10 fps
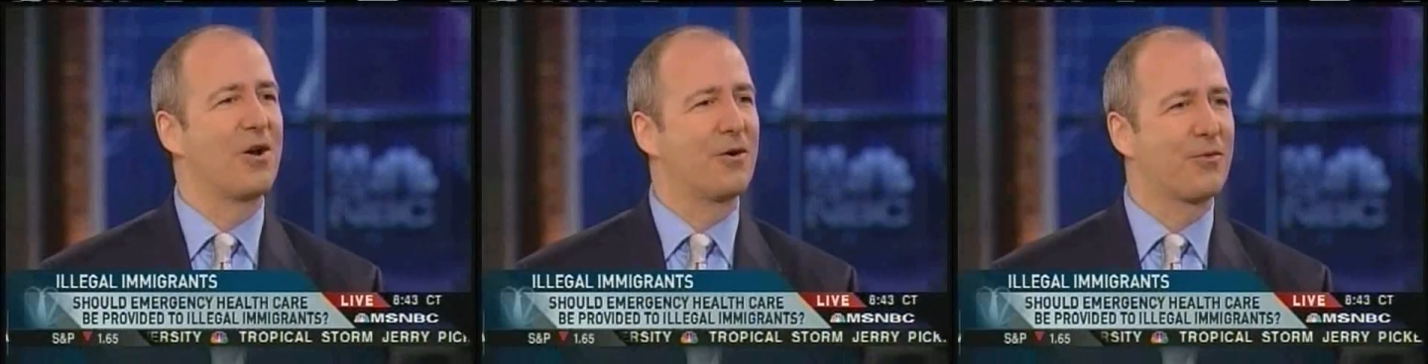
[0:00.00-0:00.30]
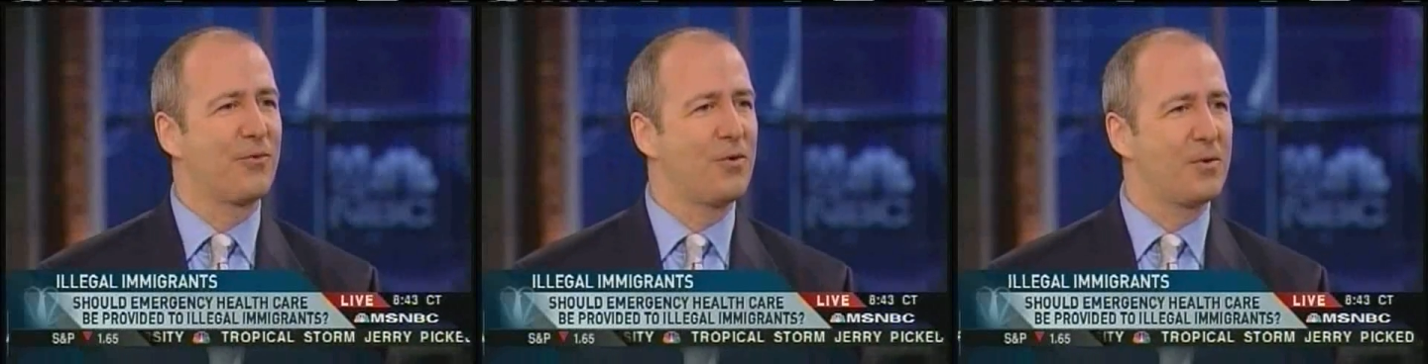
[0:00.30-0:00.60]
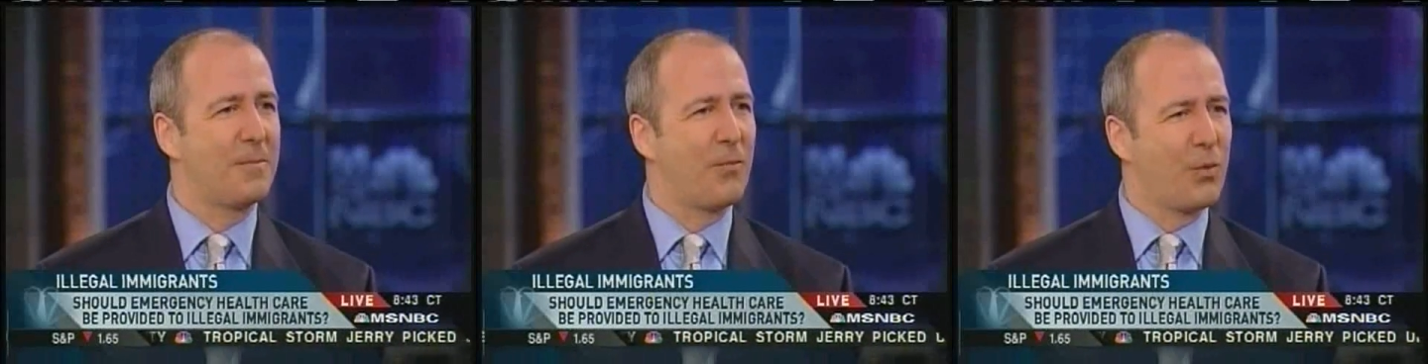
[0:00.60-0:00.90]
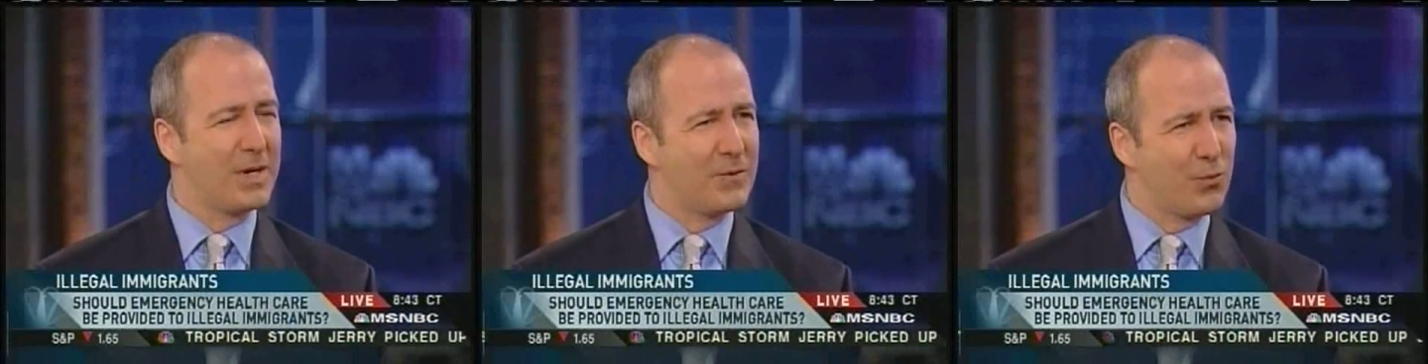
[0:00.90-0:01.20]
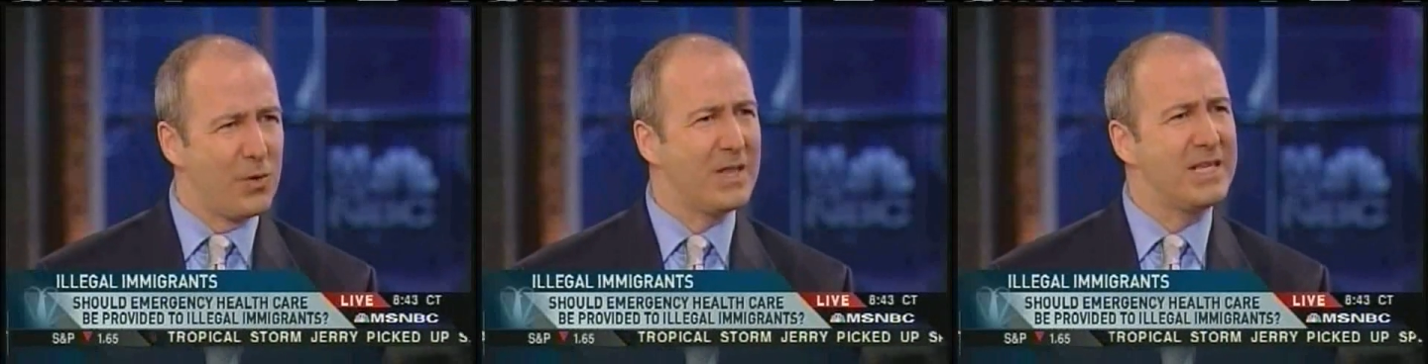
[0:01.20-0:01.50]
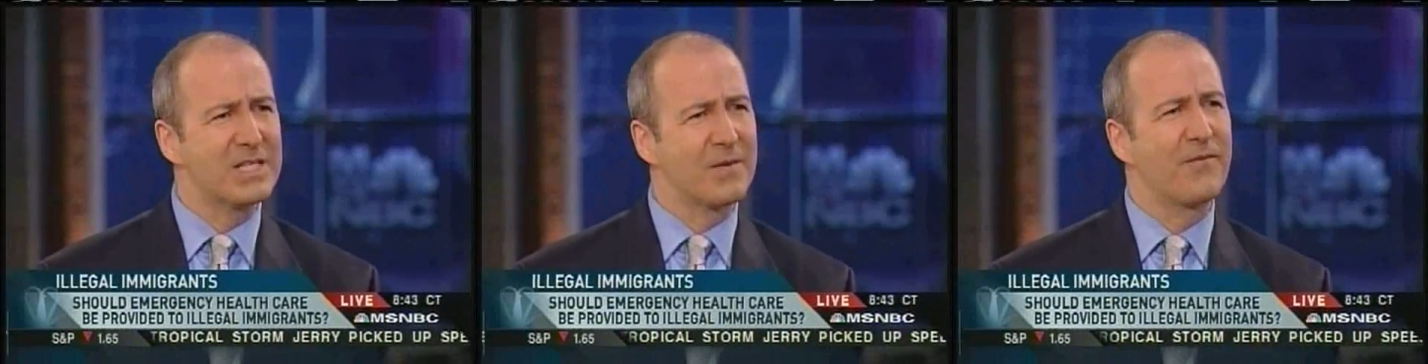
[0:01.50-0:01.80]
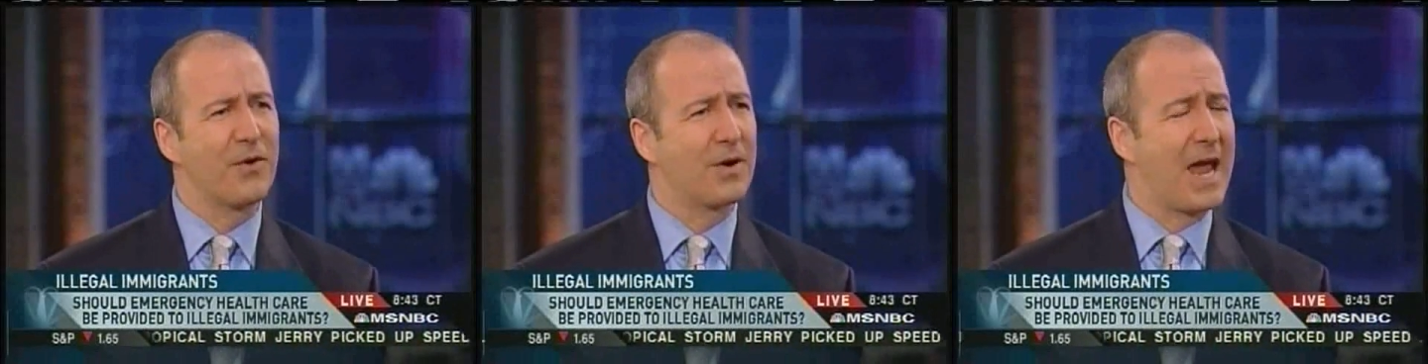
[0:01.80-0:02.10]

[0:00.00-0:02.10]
to go through would really subvert,